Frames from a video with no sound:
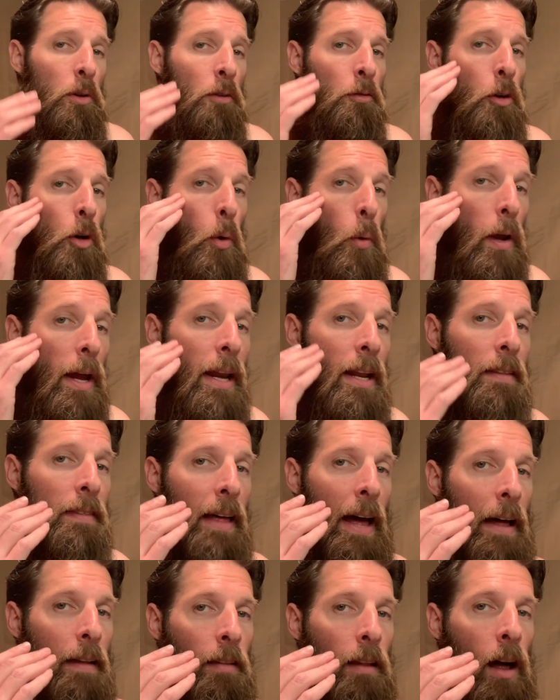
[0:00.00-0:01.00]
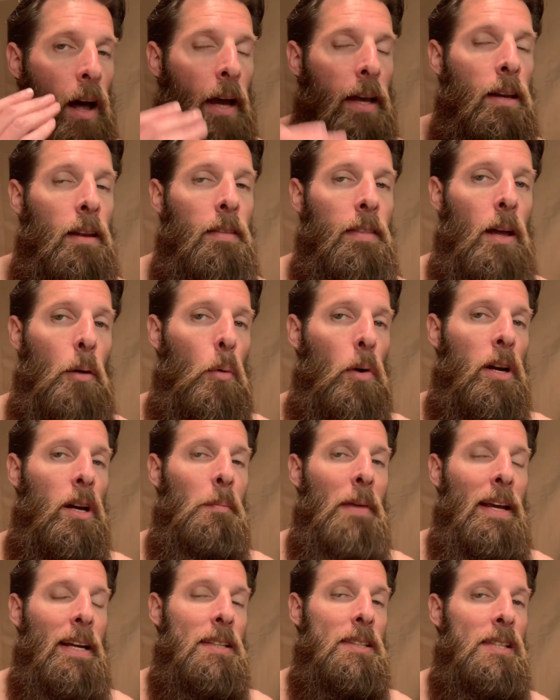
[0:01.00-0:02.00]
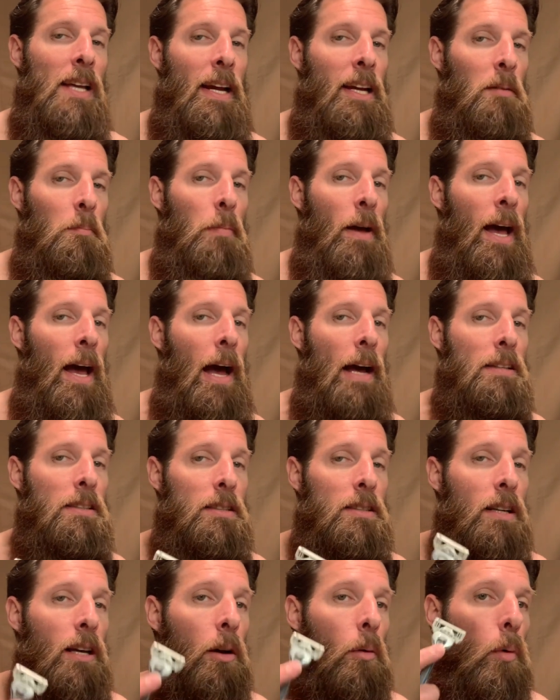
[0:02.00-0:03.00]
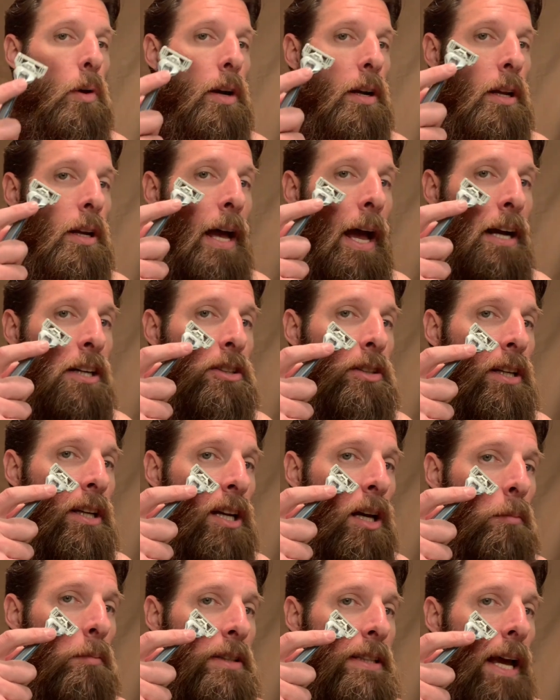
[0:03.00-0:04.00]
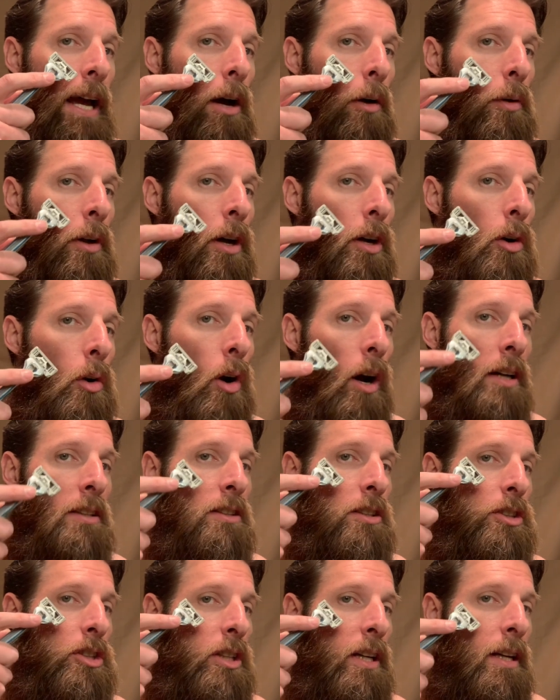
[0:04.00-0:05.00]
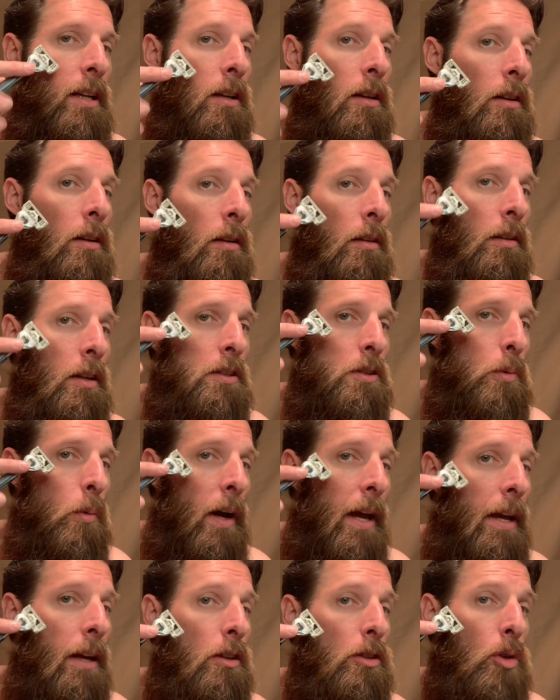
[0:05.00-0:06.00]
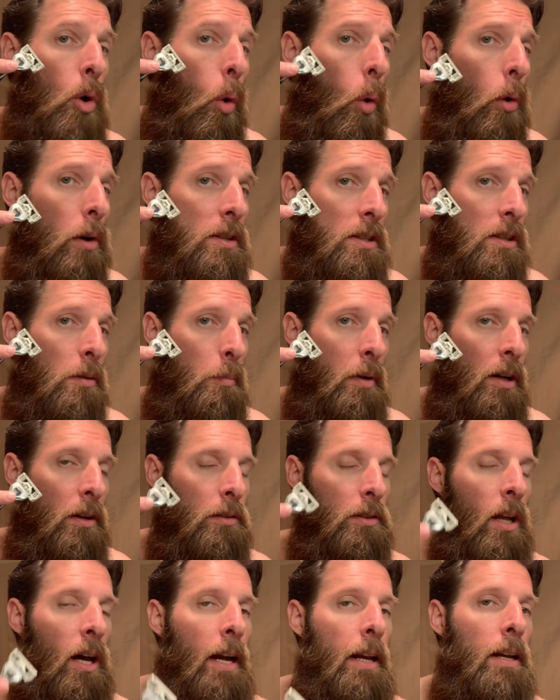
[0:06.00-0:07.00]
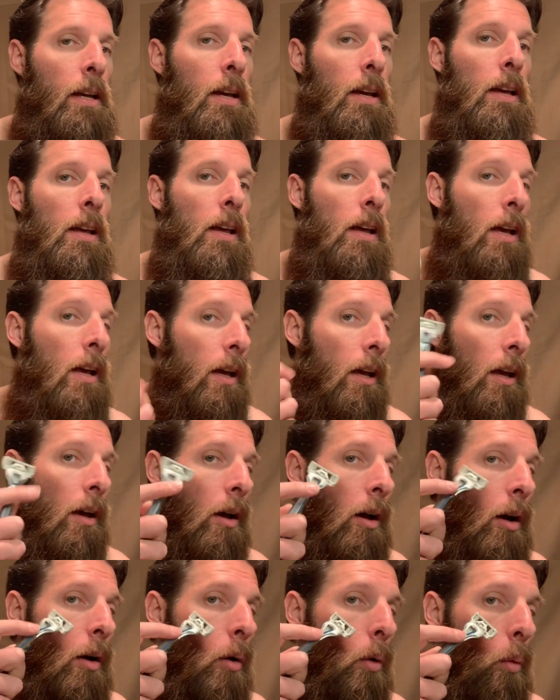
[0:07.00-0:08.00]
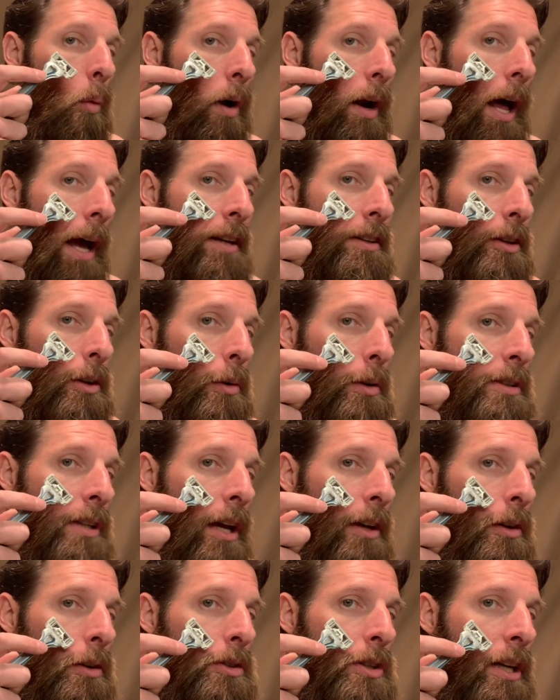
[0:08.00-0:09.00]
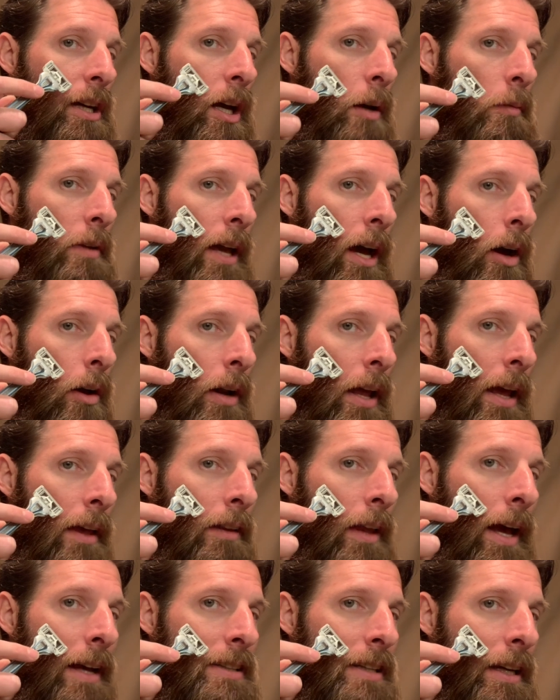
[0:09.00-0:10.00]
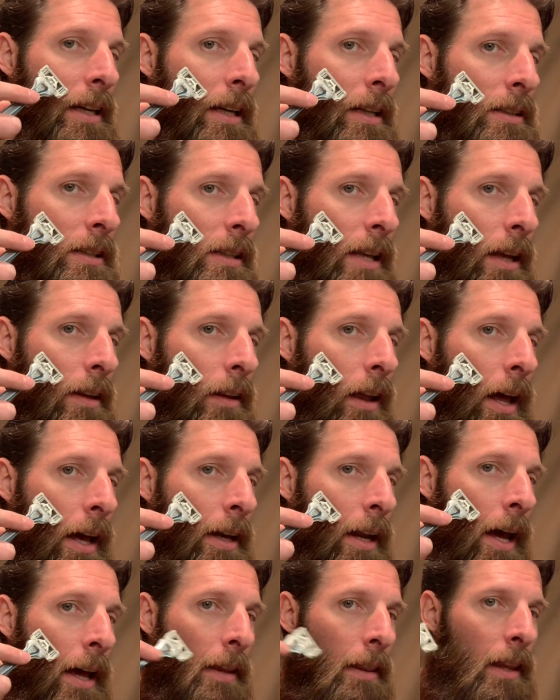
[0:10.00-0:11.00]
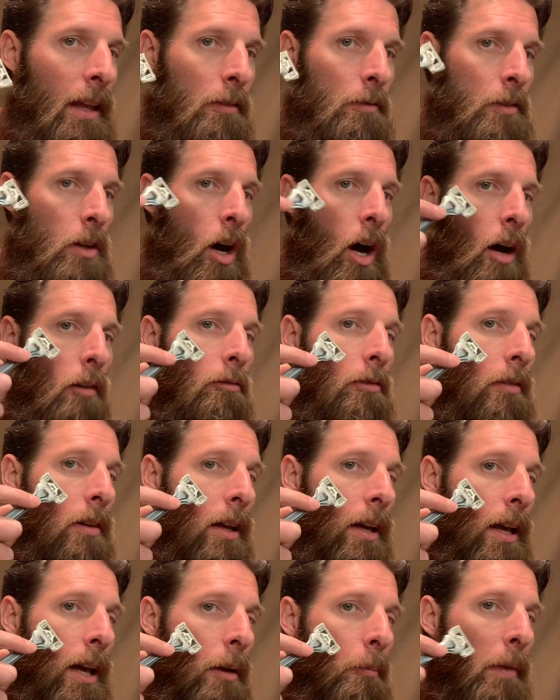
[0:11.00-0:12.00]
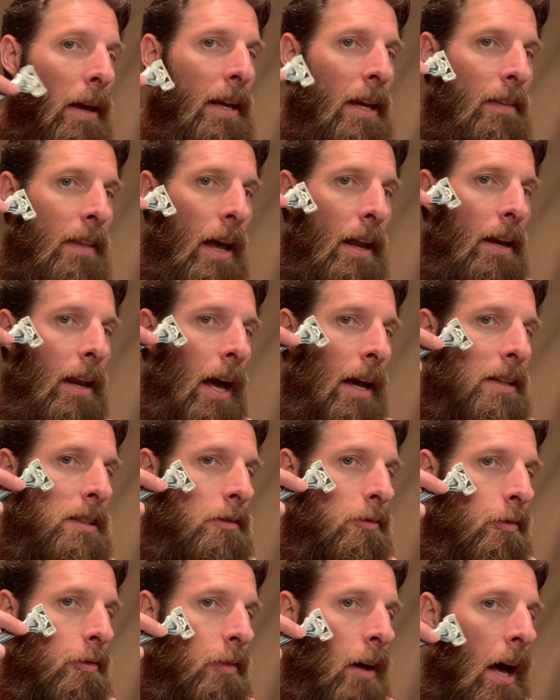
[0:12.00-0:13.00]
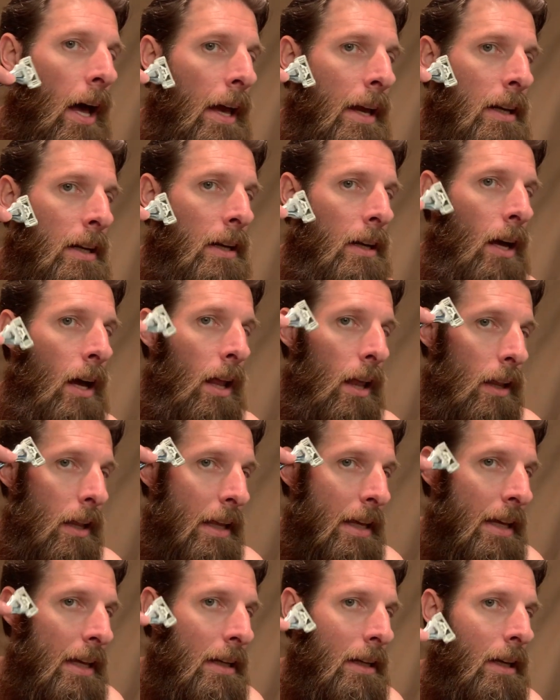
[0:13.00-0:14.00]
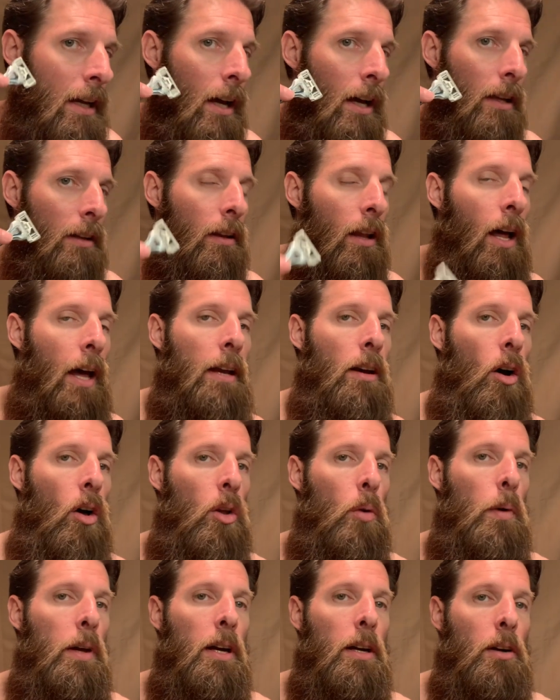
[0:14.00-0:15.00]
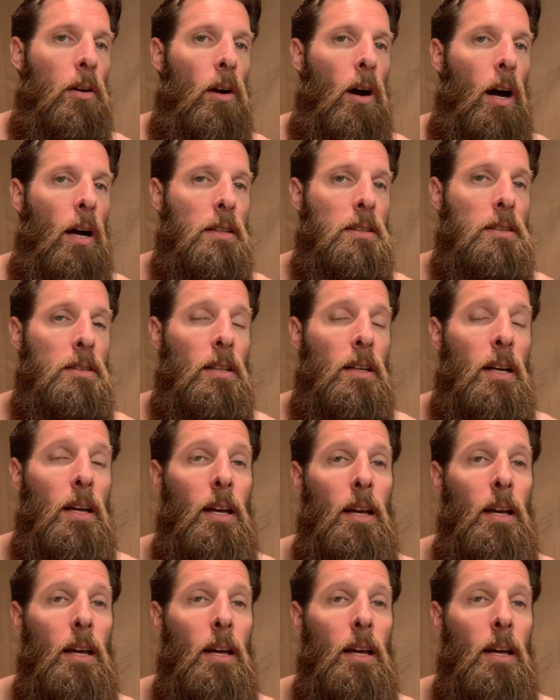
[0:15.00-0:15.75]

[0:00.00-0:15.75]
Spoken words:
we've created that line, then we're going to make a second pass and we're going to actually come down across the cheek this way towards the beard line. What I do is I usually come down and as I get to that line, I lift off and making that nice, fine, clean cut line all the way across.